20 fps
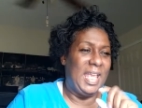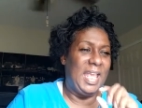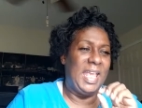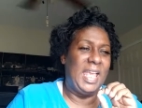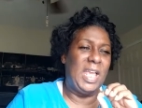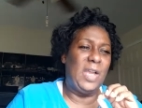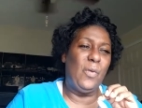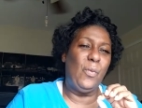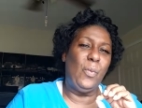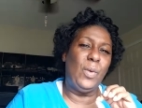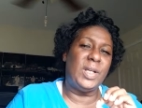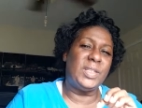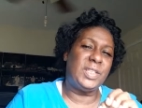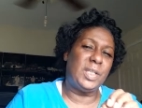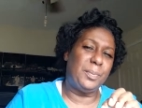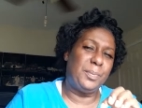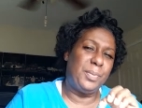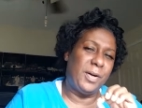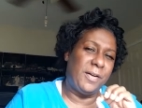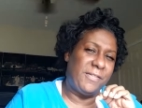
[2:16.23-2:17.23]
It was
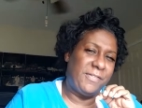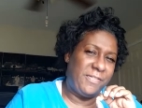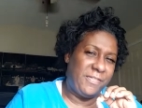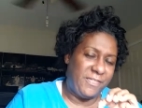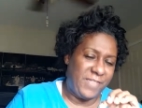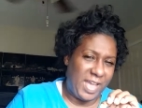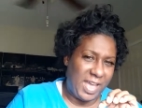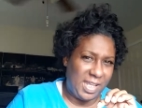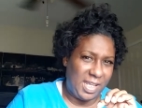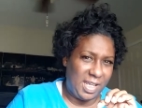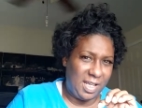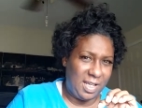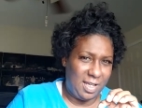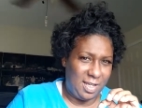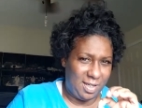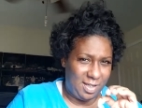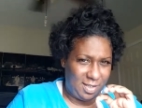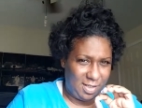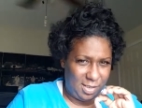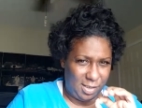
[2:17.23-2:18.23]
a prophetic
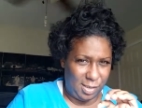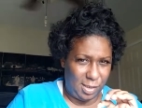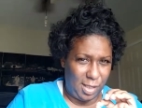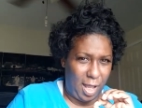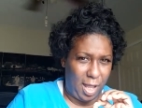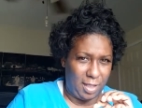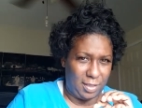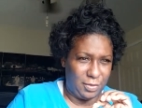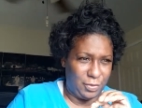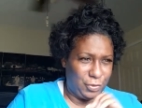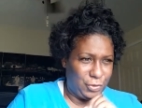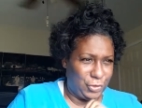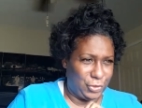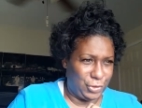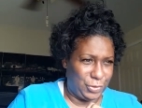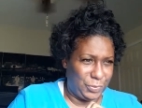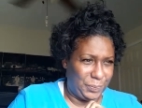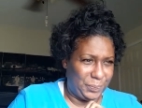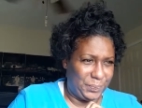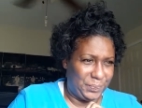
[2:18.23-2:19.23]

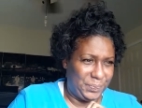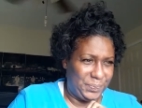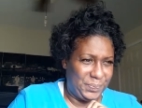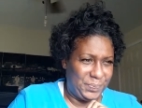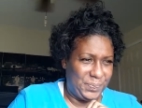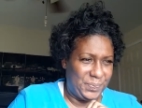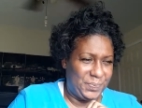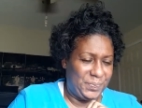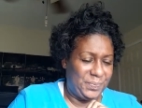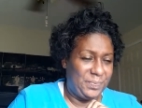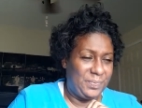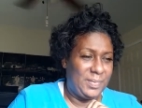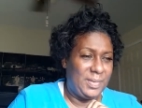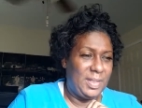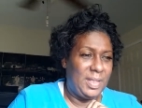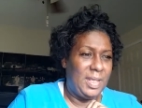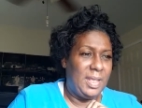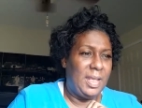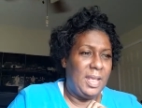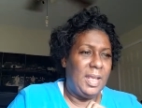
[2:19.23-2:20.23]
launch.
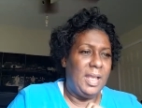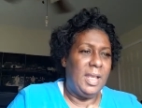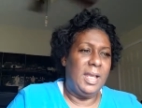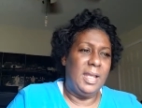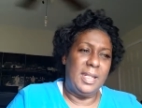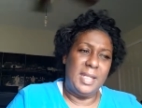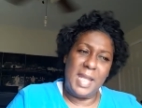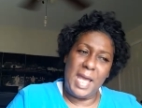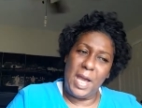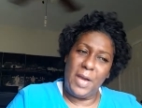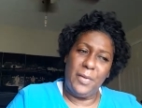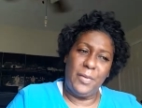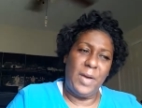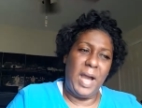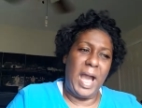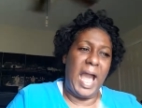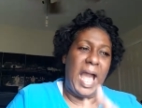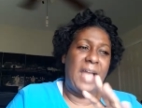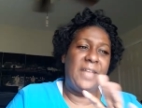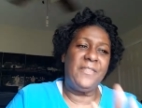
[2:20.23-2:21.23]
Now,
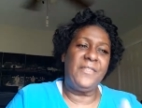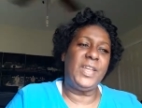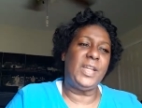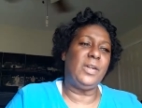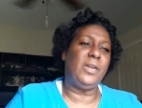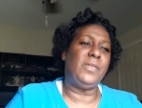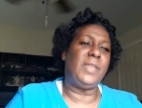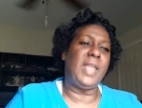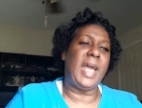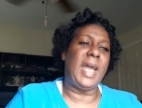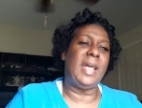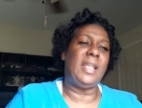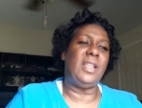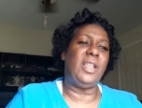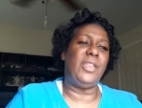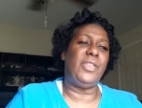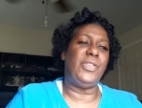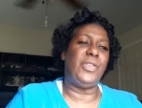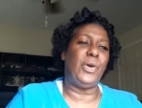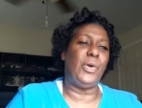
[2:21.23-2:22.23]
I feel that
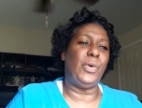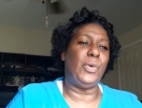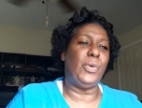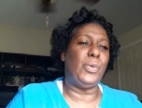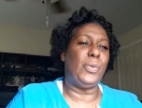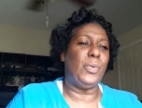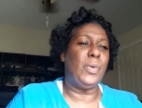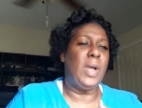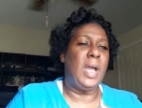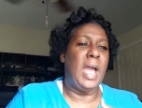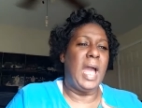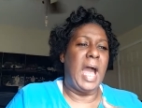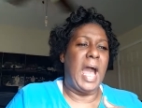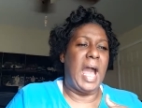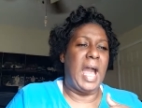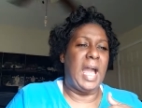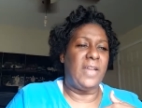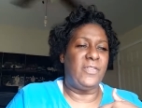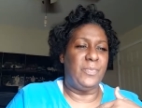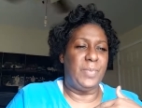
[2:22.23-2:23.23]
though
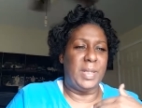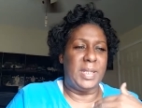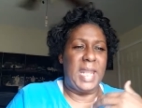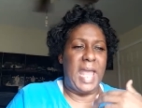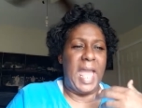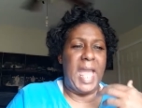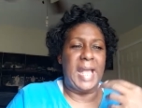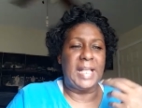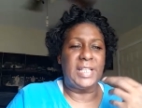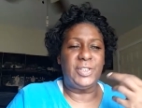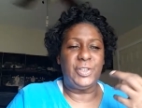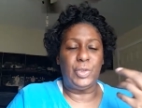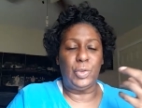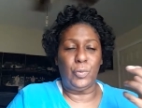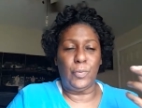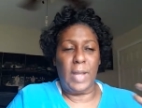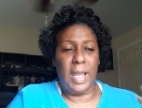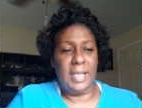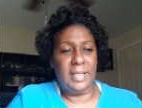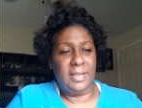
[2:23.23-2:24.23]
I've been asked to
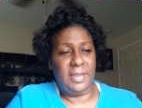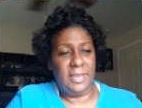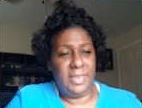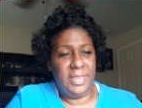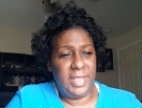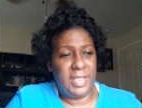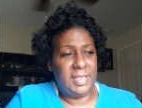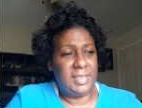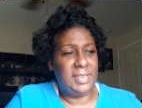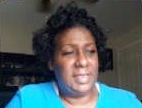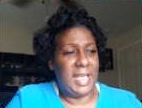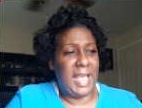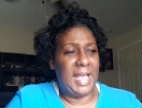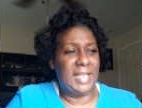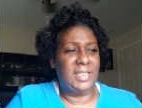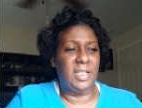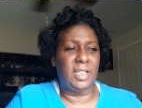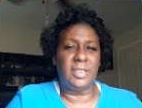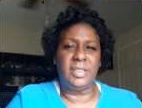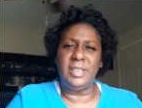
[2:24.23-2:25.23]
write this
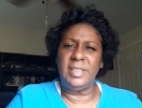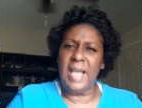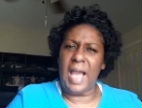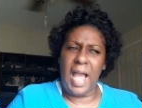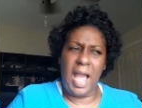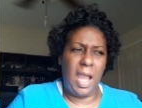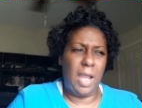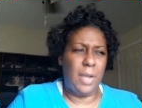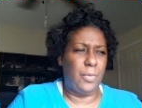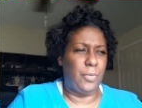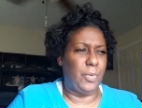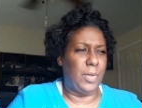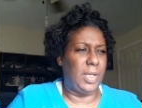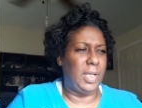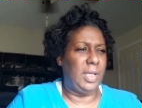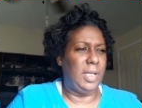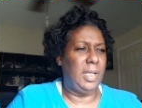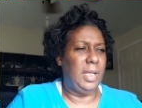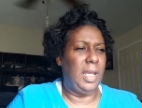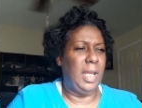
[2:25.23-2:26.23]
as a
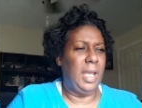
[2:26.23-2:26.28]
diary,